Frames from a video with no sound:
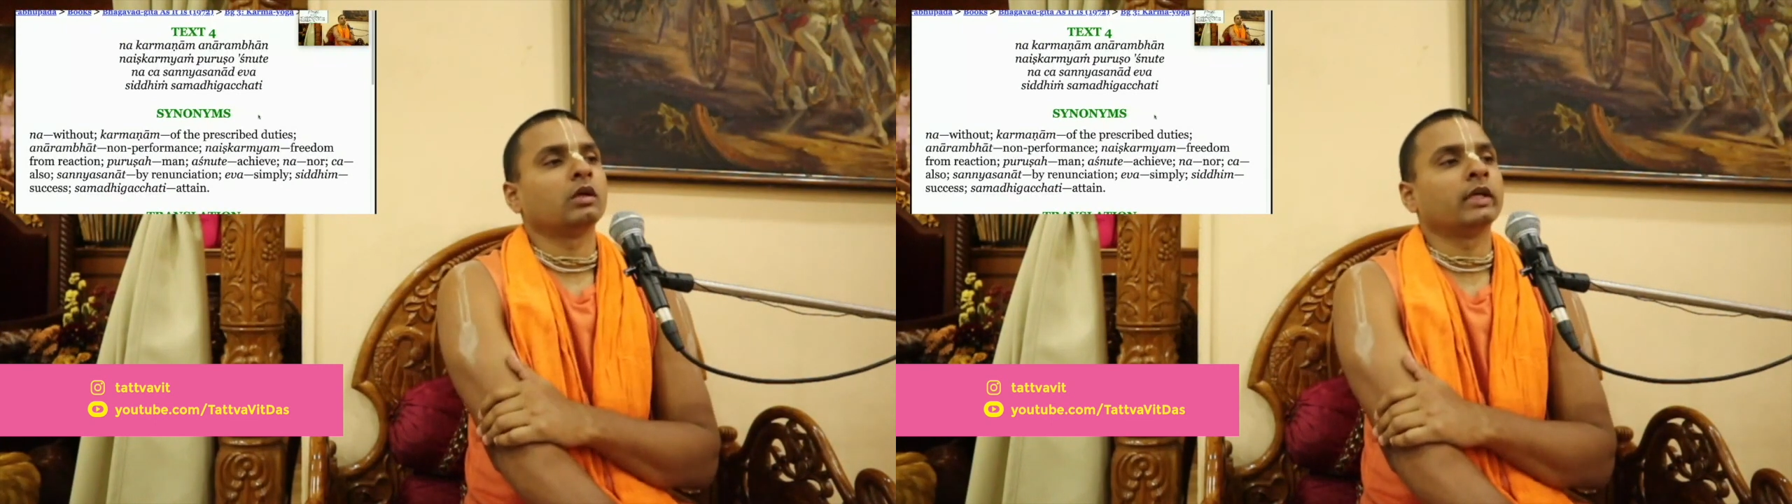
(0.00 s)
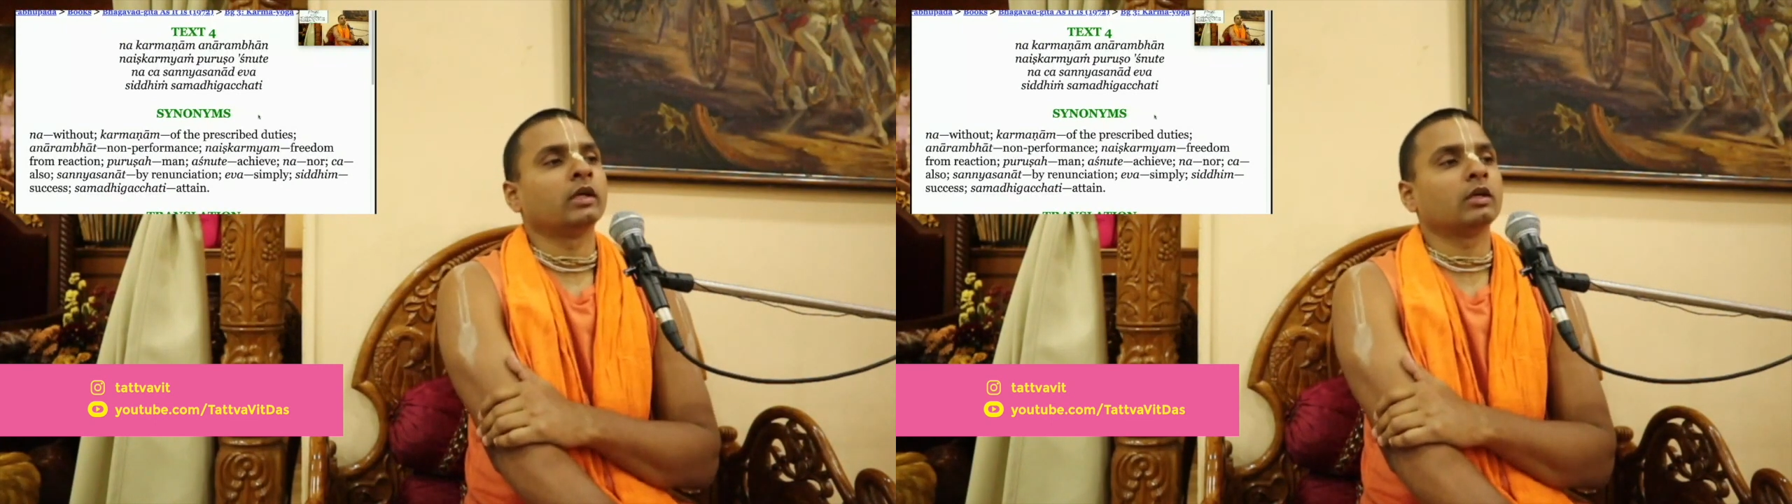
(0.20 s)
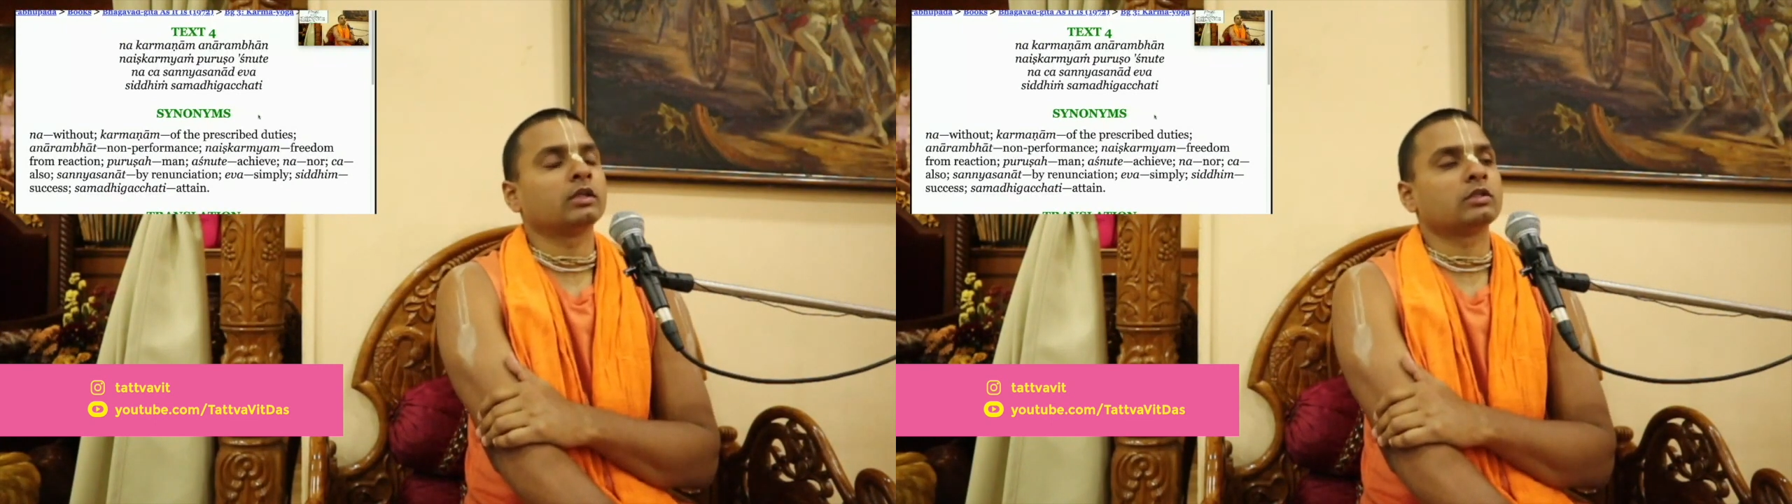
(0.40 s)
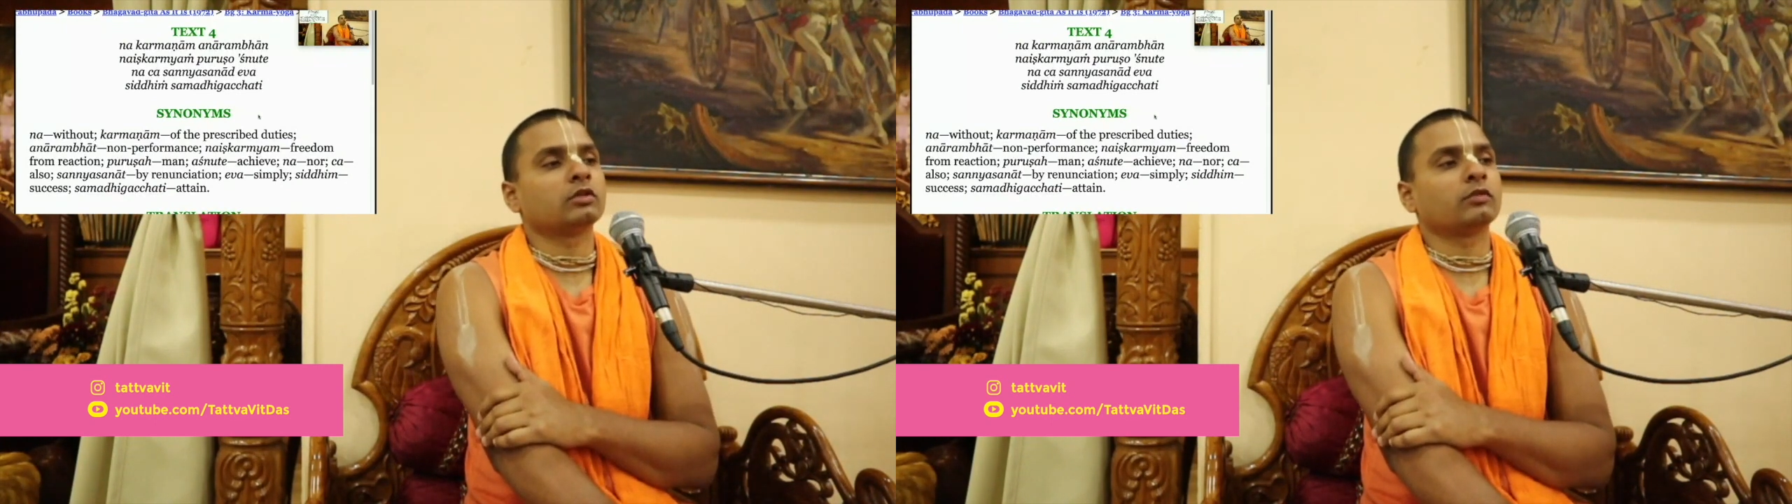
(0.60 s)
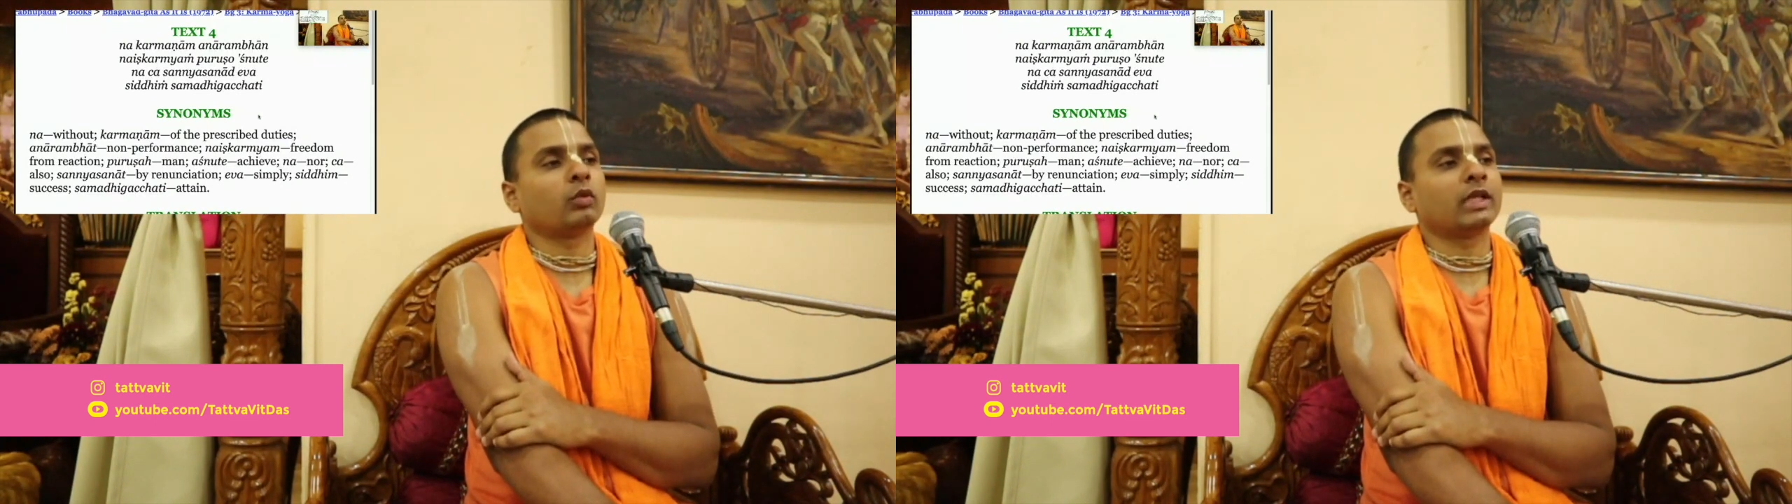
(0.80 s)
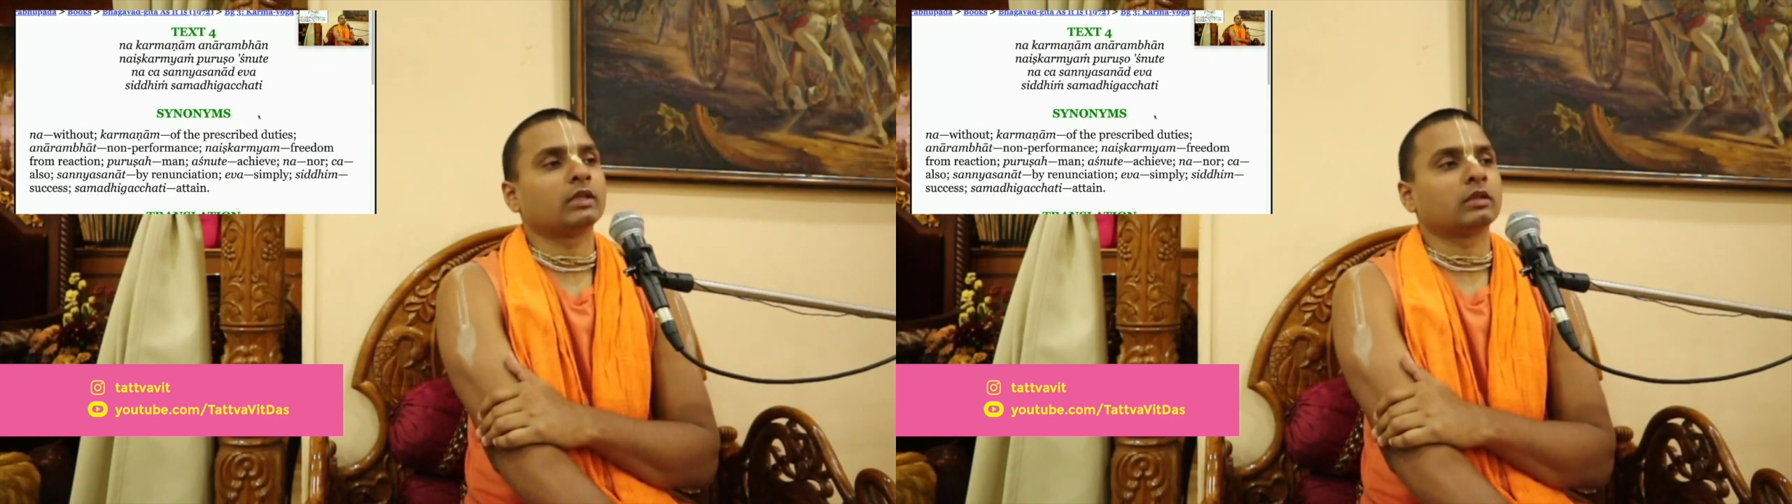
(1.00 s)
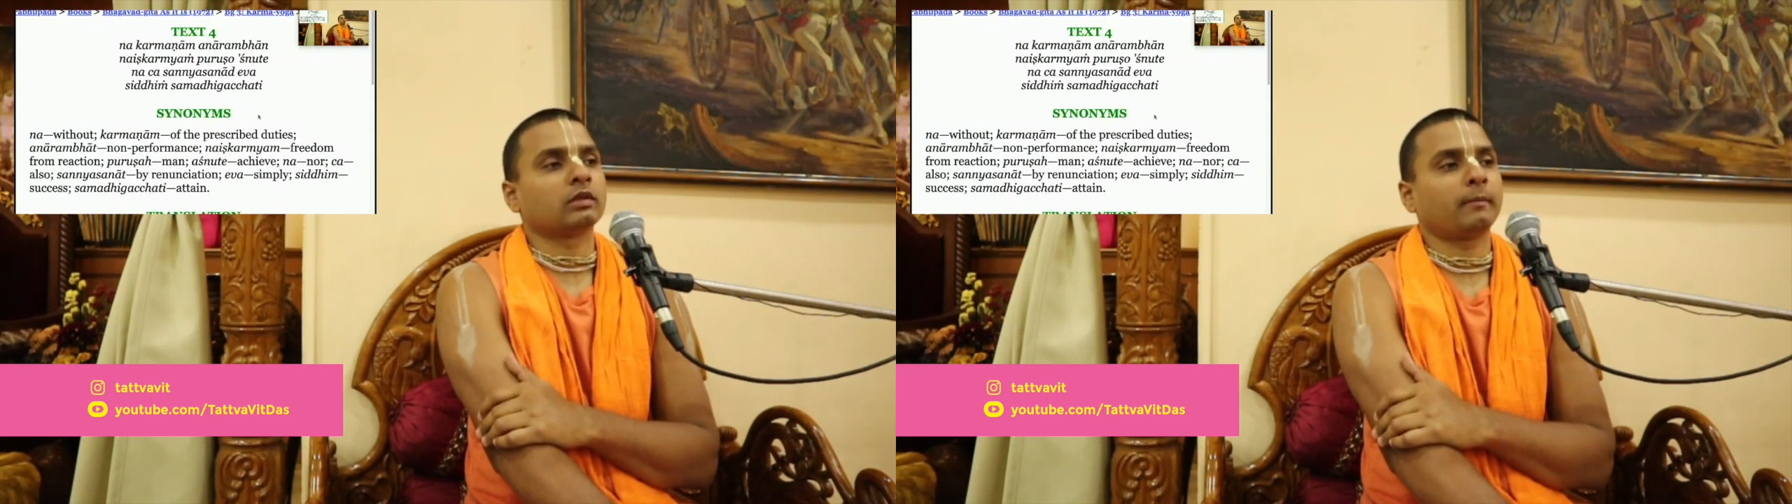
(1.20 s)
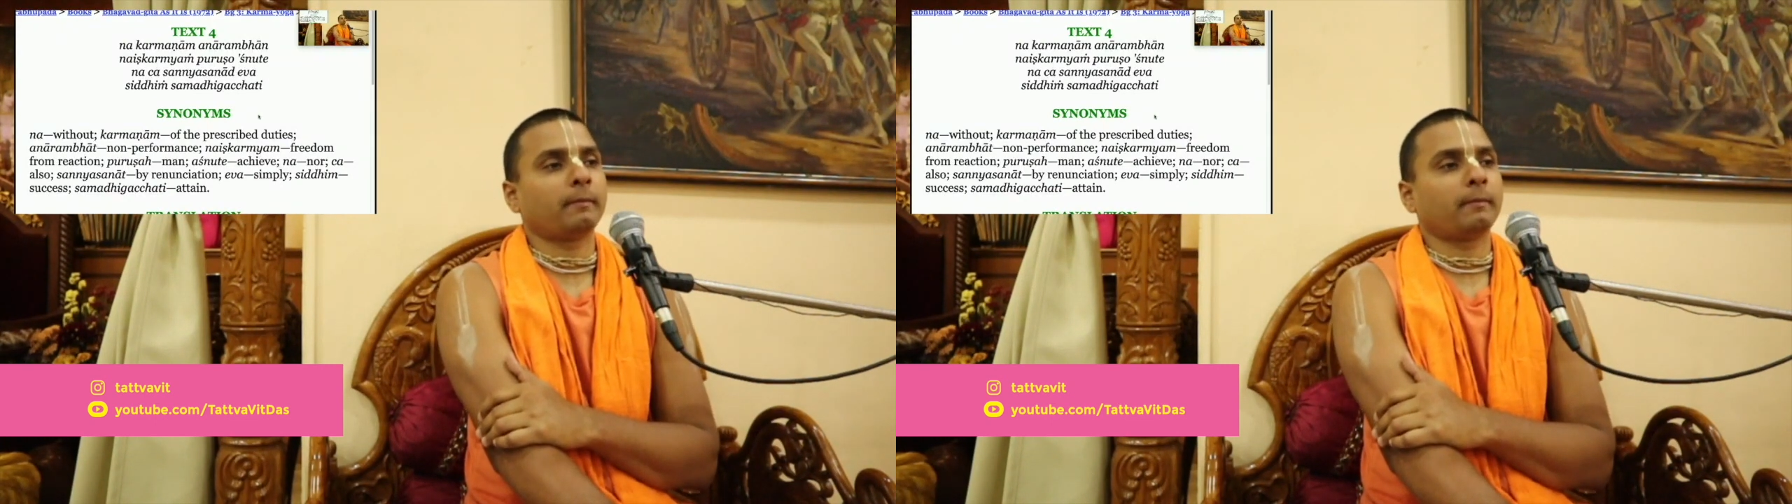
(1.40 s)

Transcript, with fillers: inheritance of wealth.